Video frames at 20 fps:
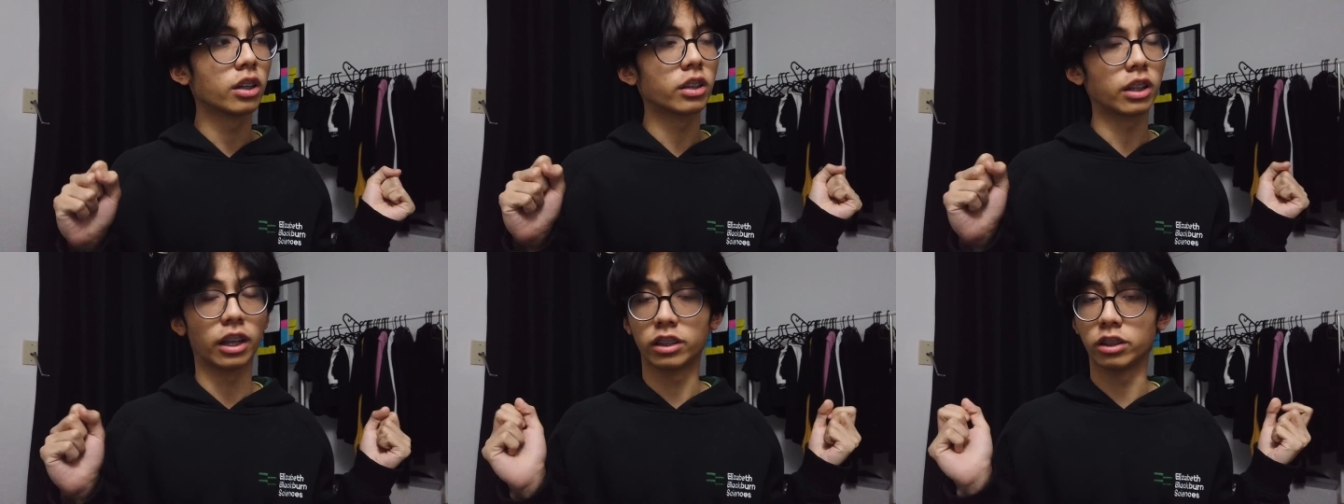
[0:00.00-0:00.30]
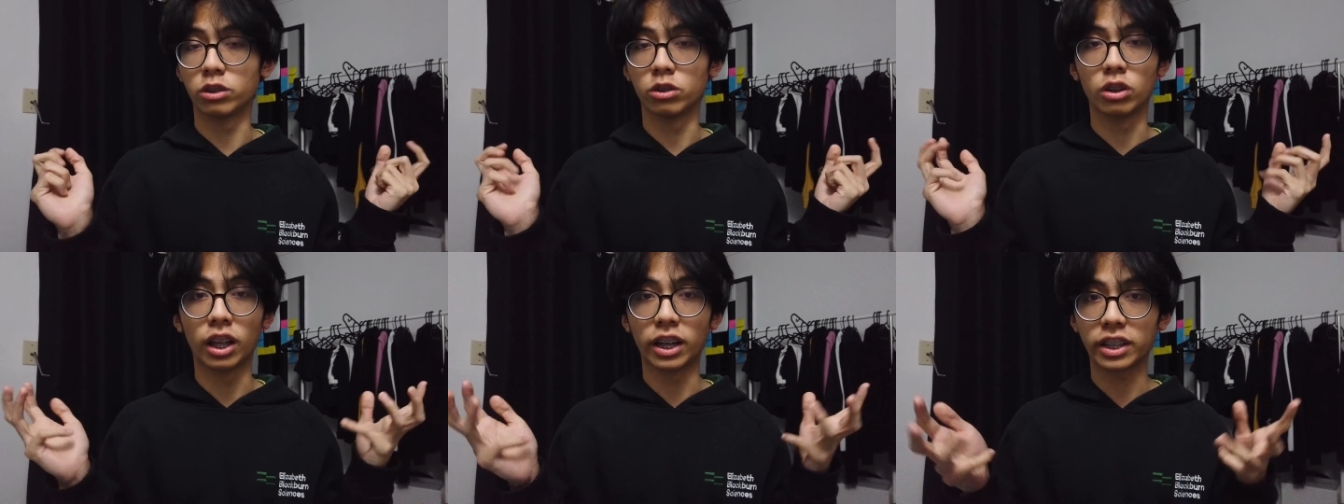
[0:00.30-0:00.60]

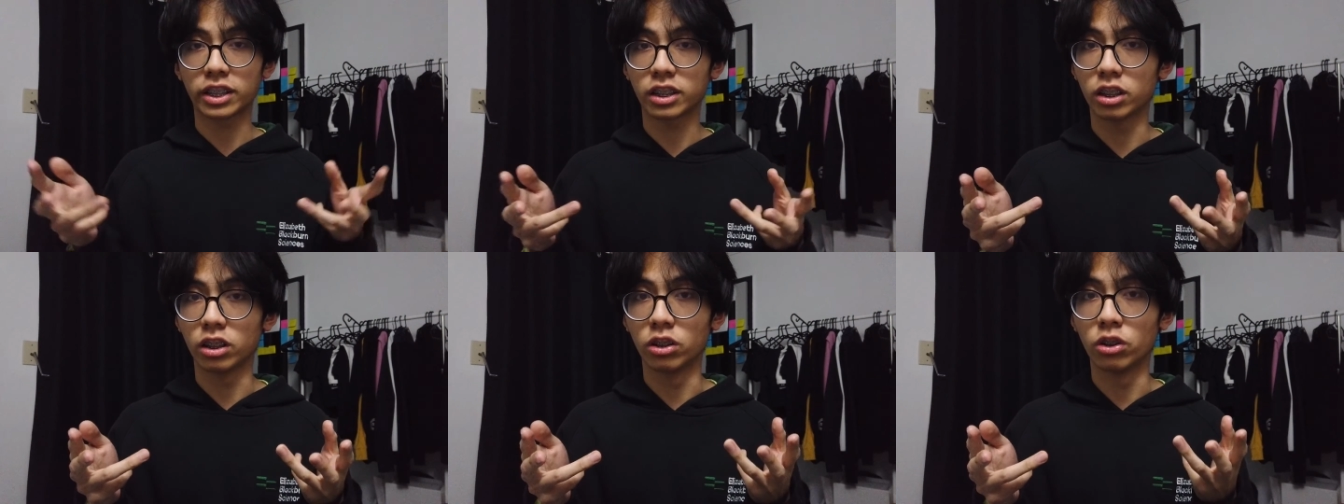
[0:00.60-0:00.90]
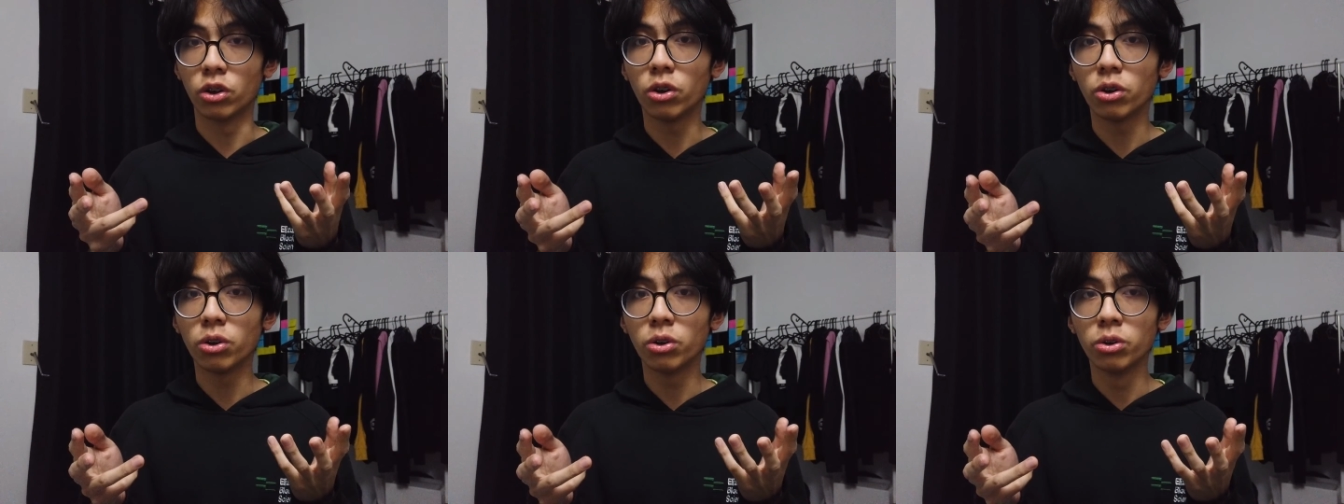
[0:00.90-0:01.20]
that you'd like to
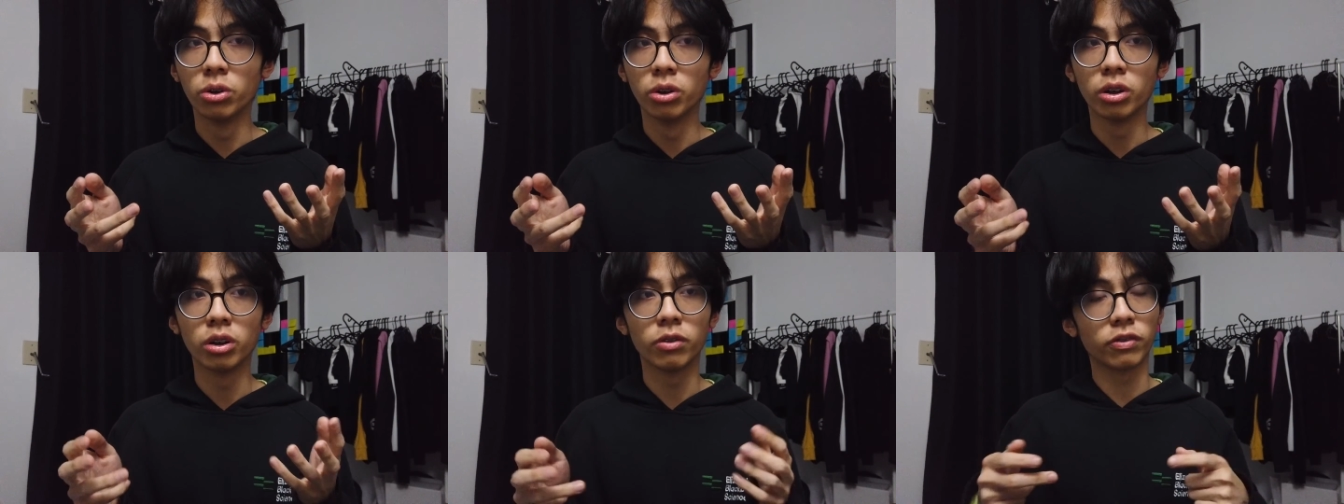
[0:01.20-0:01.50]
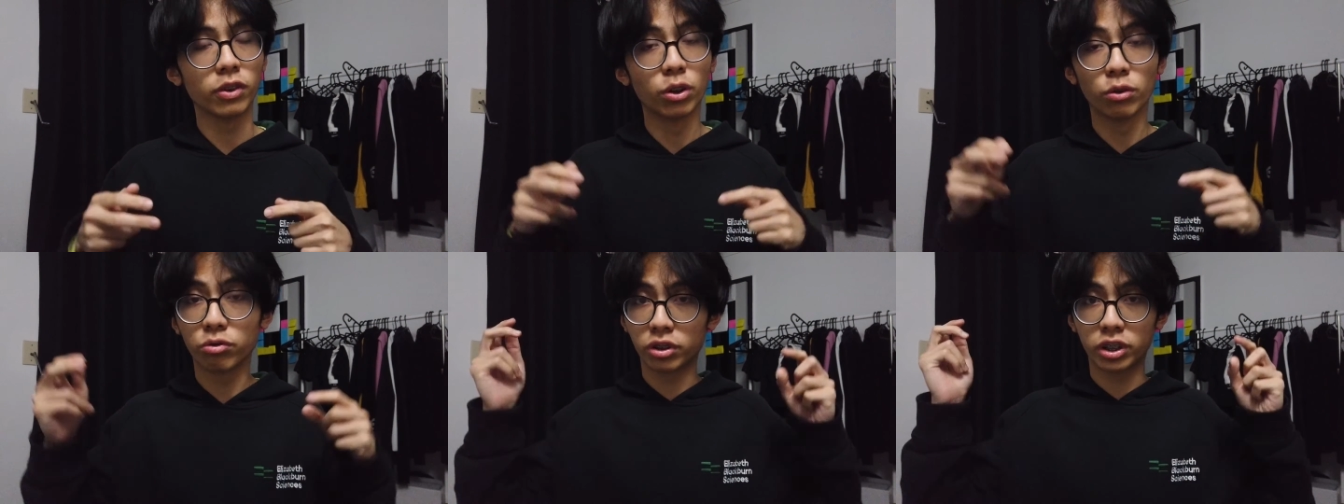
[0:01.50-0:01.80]
know,
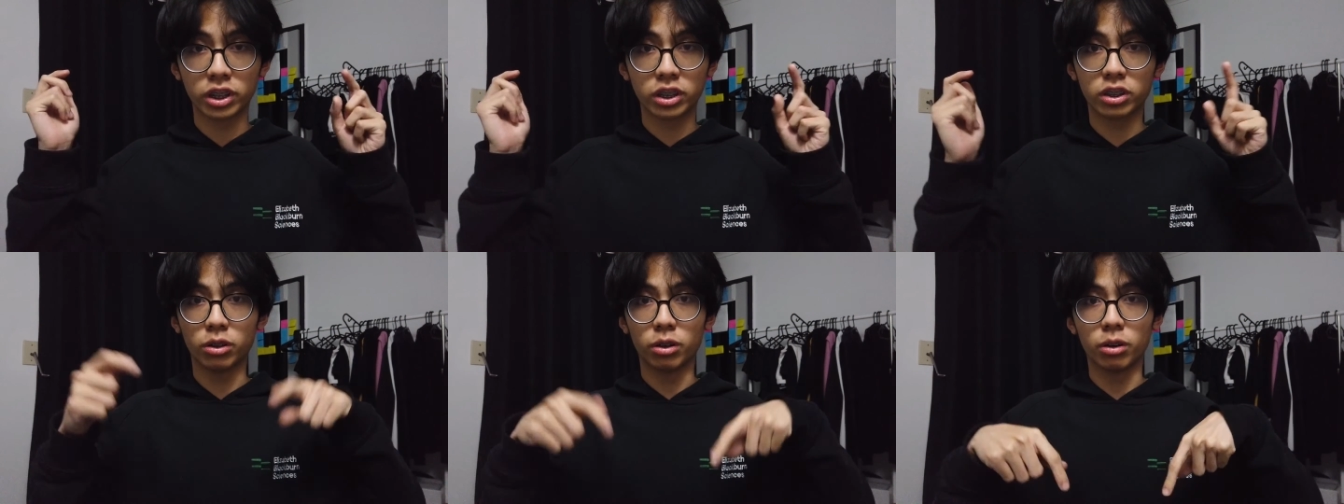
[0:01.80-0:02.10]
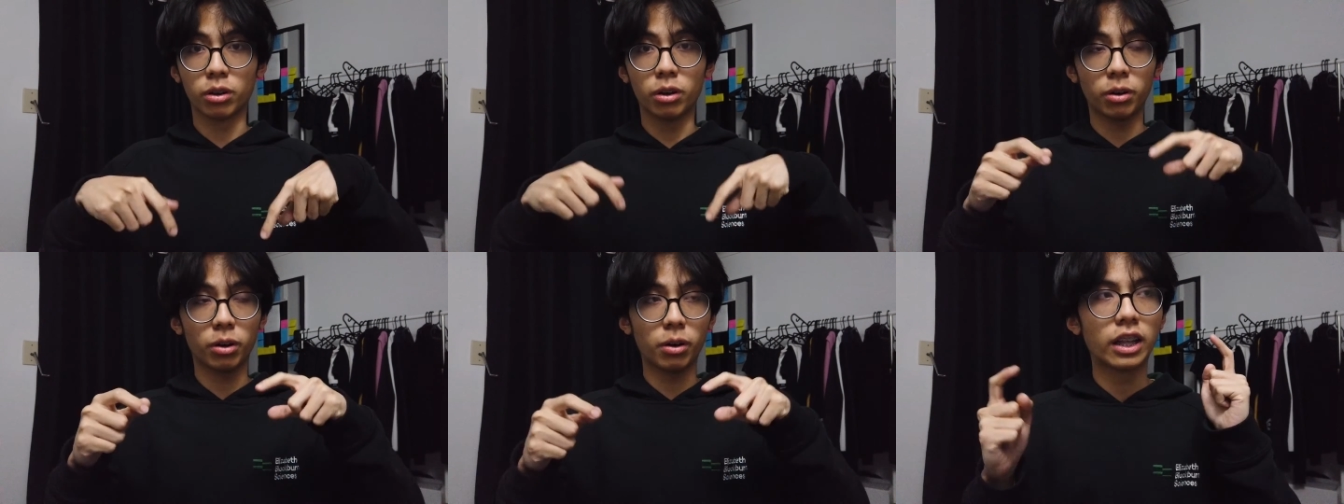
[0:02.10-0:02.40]
feel free
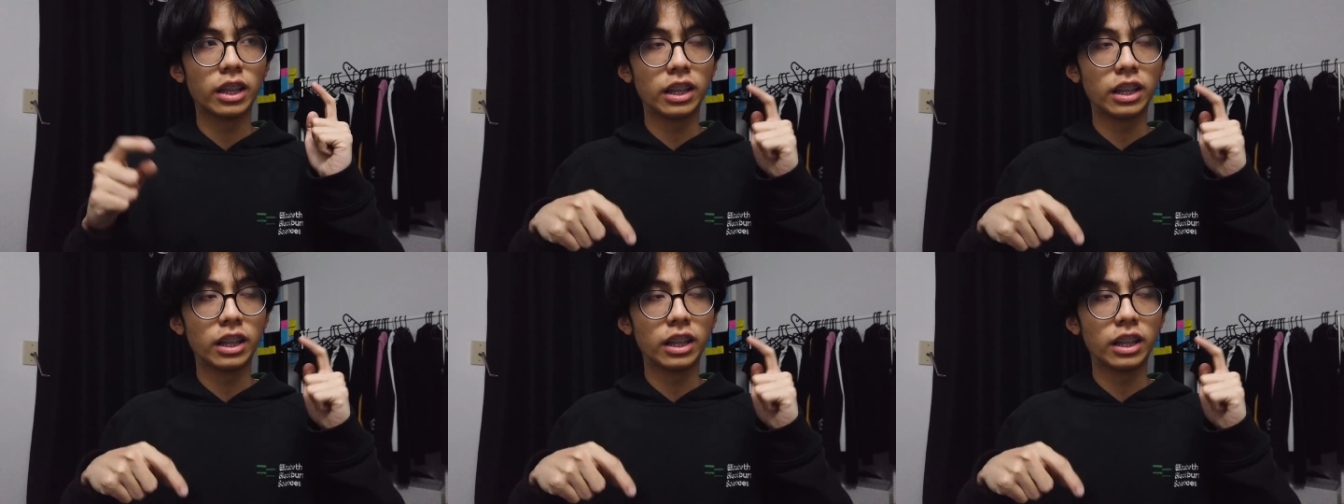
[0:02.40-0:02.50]
to